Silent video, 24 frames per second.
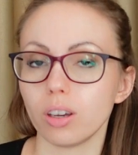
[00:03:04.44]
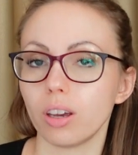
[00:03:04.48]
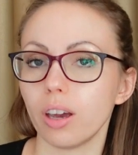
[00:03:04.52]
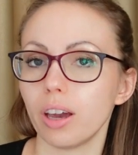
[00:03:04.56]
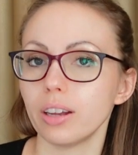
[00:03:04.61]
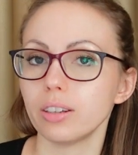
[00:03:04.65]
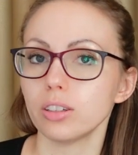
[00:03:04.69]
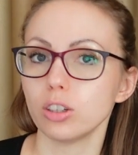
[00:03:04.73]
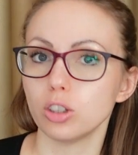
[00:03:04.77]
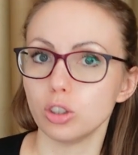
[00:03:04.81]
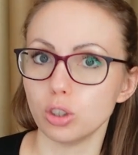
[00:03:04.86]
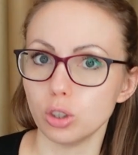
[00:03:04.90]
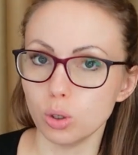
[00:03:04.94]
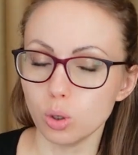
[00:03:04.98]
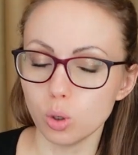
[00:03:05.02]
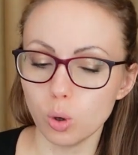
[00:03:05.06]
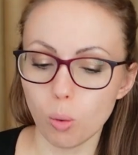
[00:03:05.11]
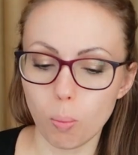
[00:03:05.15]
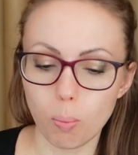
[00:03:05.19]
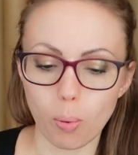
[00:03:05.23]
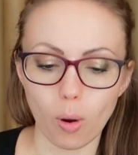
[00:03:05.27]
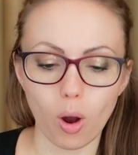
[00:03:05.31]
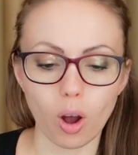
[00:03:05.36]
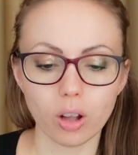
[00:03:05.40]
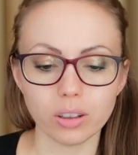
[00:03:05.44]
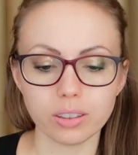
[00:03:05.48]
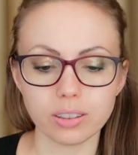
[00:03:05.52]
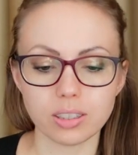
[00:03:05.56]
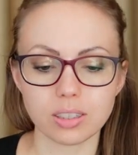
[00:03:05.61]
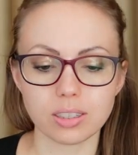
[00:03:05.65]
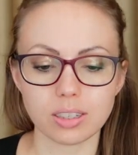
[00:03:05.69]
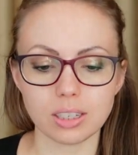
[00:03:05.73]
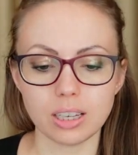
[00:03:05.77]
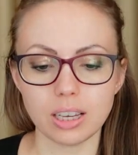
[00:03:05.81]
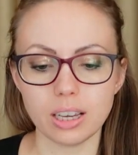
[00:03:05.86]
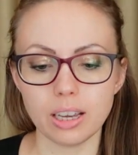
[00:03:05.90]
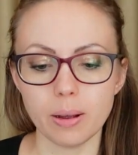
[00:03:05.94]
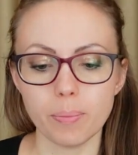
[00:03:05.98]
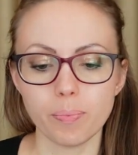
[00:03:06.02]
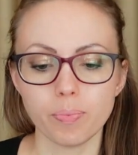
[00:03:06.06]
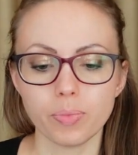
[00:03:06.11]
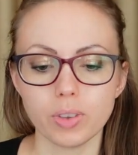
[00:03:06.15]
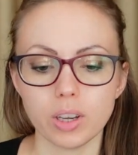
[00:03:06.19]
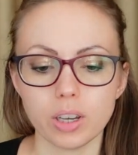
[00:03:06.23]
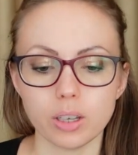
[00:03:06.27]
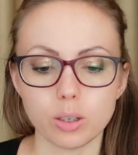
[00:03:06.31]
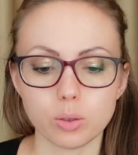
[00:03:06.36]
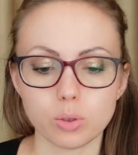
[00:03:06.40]
get a new policy
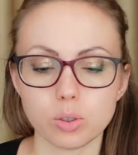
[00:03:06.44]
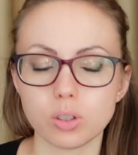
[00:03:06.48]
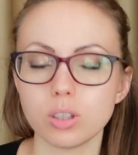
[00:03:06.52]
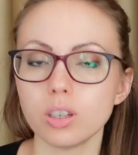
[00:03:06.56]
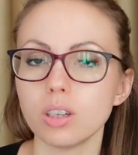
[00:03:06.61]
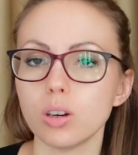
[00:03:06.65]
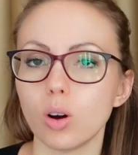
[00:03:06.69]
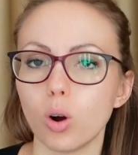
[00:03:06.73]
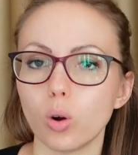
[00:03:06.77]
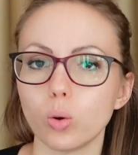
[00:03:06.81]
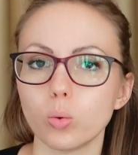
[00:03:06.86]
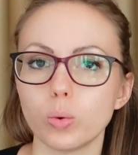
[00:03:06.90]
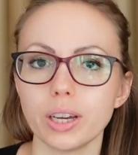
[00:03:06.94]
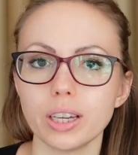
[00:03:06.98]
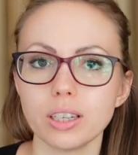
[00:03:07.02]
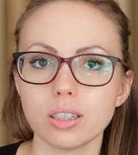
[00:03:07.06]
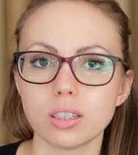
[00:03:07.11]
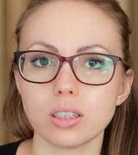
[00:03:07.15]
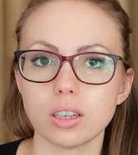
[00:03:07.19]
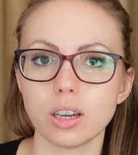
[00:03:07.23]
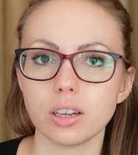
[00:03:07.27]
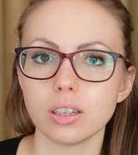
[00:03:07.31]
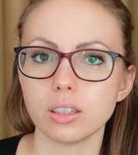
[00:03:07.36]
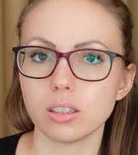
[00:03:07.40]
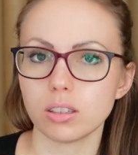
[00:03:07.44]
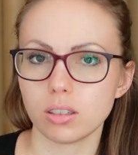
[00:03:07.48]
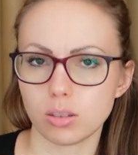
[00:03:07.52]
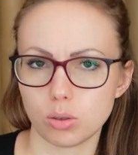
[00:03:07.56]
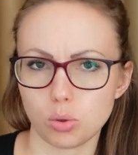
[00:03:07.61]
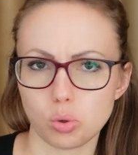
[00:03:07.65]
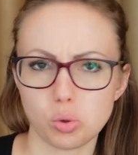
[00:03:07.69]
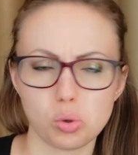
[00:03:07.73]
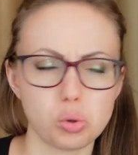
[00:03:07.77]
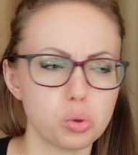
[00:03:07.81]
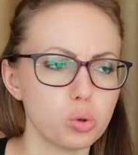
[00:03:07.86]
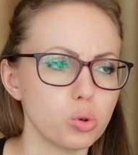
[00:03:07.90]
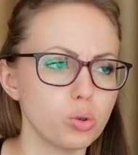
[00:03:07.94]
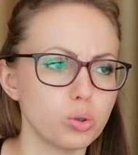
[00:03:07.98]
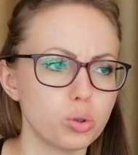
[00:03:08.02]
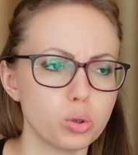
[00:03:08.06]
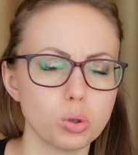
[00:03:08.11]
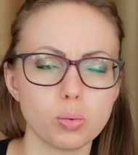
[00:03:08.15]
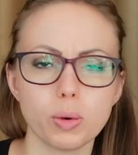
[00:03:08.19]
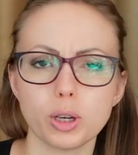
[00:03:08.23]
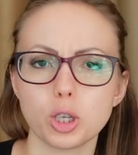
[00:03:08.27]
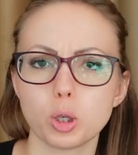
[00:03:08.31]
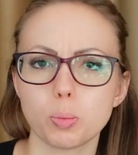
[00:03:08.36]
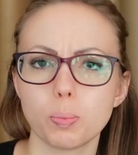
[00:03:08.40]
you see always yes too
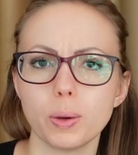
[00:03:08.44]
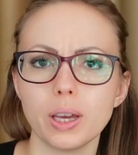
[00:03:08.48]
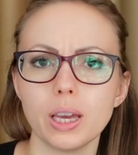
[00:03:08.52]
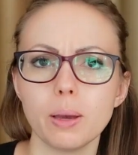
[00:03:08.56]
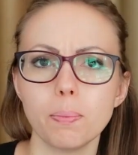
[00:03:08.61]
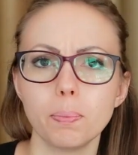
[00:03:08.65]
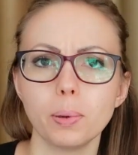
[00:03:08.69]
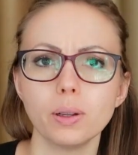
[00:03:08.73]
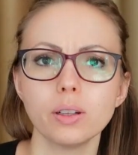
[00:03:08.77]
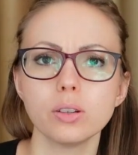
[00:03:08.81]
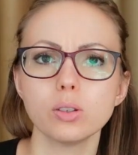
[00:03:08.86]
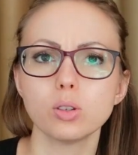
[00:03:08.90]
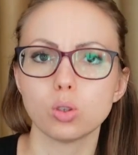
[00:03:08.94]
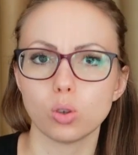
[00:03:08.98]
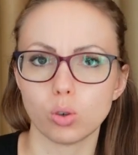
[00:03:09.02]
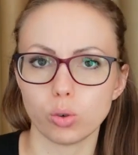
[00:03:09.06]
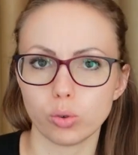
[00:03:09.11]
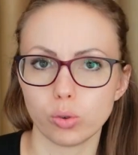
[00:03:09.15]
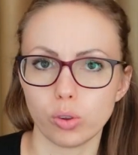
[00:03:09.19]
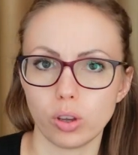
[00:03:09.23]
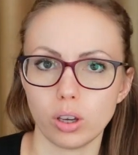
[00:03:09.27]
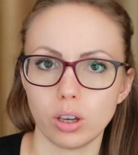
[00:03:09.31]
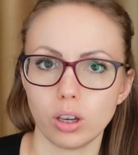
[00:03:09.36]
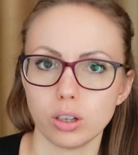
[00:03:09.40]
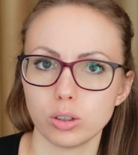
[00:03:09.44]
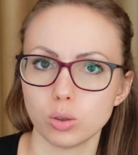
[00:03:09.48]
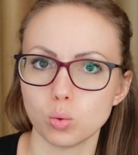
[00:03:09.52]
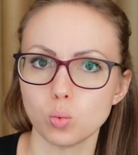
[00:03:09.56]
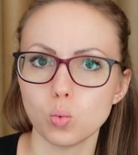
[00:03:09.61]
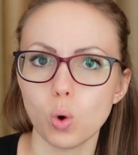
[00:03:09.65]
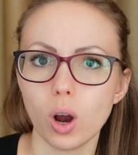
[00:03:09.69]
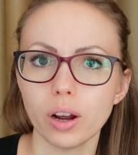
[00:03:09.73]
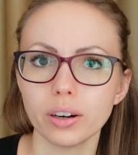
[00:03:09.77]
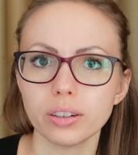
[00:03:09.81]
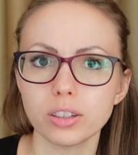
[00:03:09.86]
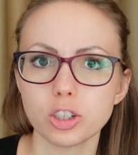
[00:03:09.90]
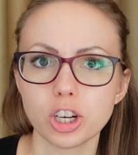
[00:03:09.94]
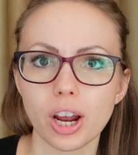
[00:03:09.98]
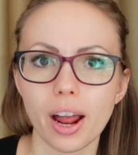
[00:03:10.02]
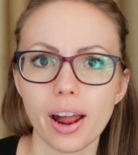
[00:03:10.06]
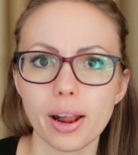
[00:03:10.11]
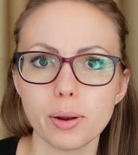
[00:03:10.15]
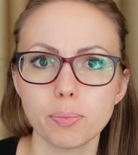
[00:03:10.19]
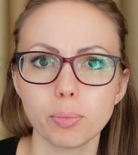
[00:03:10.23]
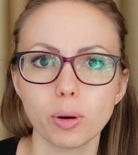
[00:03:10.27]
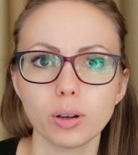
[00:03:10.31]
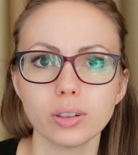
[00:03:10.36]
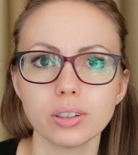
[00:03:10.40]
too much people so they get one
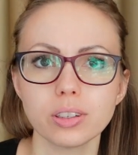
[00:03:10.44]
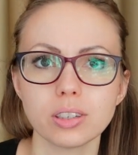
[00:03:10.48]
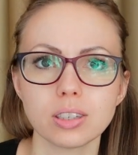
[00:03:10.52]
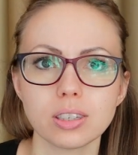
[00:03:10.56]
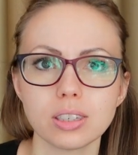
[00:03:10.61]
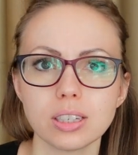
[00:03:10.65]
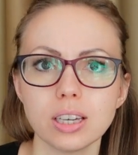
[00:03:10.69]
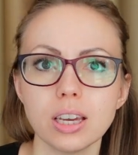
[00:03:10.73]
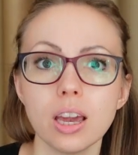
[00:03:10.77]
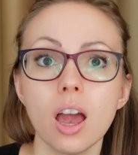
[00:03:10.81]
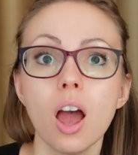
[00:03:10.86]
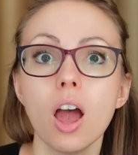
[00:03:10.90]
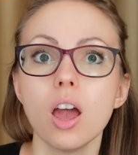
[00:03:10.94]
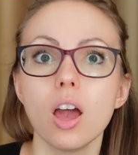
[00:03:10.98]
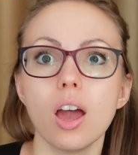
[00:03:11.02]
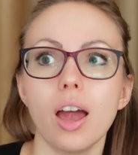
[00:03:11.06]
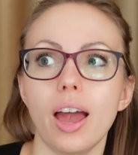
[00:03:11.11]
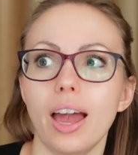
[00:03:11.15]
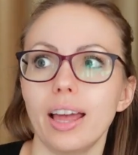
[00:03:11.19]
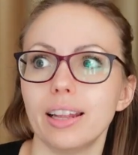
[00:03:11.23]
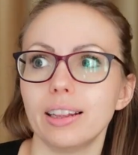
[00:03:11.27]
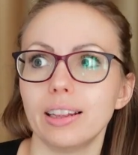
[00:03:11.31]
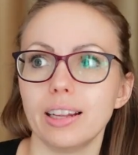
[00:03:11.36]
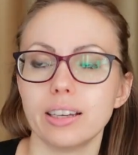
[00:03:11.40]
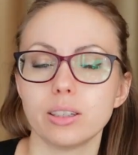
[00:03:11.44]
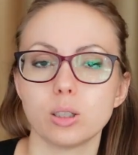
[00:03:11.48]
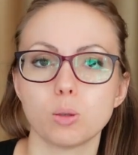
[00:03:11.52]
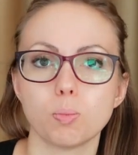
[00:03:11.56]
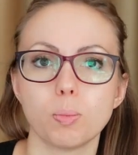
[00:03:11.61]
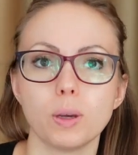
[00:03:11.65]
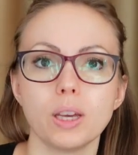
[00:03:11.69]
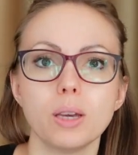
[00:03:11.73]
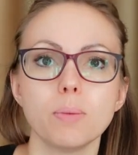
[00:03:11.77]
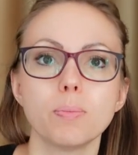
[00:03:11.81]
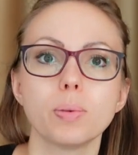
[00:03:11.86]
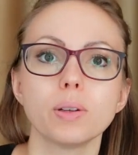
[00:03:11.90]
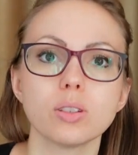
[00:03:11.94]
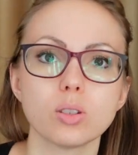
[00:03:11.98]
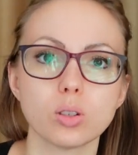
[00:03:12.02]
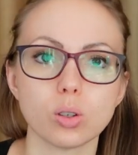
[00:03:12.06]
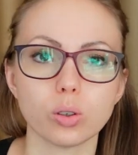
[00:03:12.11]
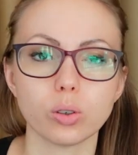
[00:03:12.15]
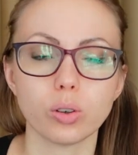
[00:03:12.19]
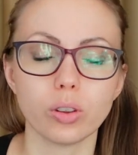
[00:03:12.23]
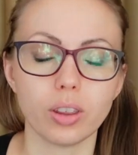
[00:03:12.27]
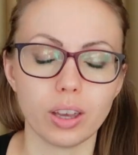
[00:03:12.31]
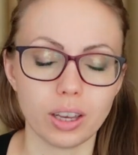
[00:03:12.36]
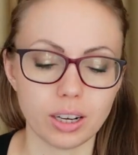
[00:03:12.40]
child policy and less people
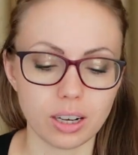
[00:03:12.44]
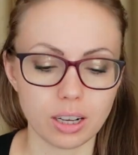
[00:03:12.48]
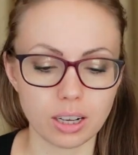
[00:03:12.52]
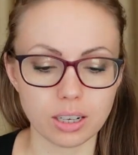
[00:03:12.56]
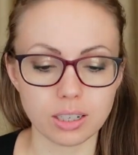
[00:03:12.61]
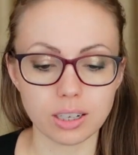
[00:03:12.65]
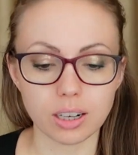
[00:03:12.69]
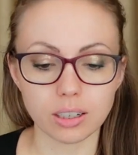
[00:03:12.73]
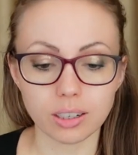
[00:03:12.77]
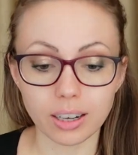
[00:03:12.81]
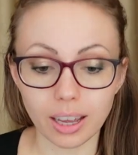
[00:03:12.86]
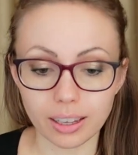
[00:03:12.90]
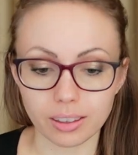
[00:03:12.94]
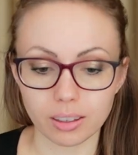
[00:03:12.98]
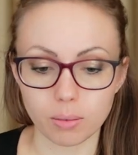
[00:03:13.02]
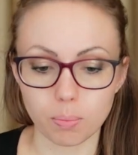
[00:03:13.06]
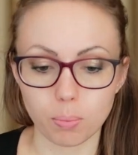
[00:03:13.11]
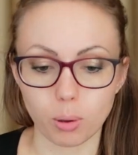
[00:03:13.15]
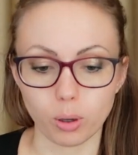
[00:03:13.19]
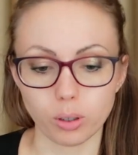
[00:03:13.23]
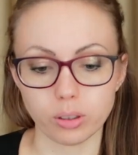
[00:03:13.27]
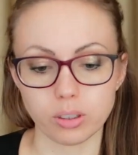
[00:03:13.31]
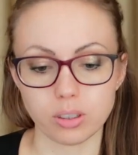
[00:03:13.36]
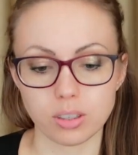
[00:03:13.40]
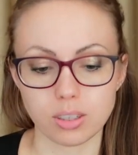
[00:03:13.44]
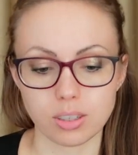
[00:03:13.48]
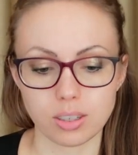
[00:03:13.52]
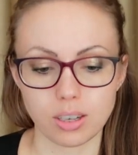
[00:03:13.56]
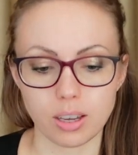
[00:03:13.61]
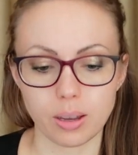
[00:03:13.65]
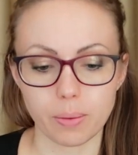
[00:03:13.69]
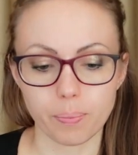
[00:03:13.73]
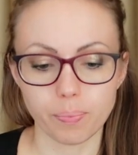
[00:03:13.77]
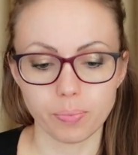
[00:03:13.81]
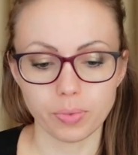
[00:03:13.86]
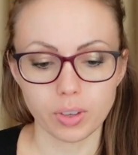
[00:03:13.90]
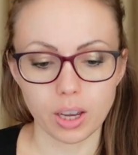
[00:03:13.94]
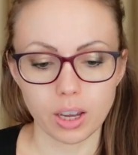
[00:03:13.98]
so they need another policy